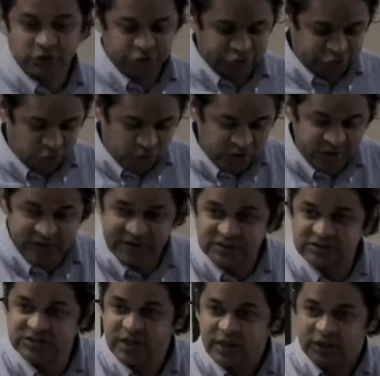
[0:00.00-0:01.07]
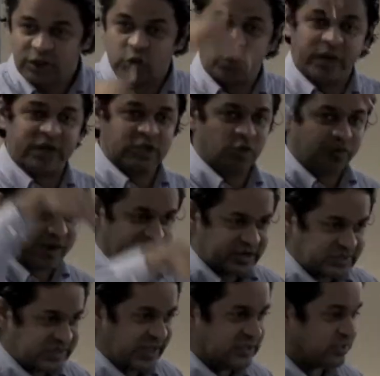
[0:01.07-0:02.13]
The shorter it is, the quicker the rate of
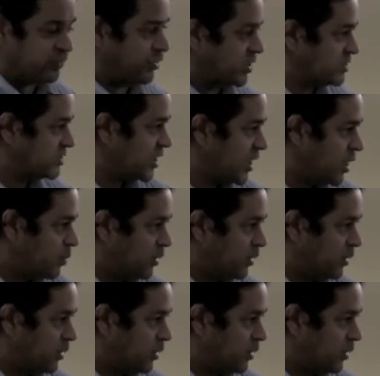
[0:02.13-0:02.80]
descent of risk.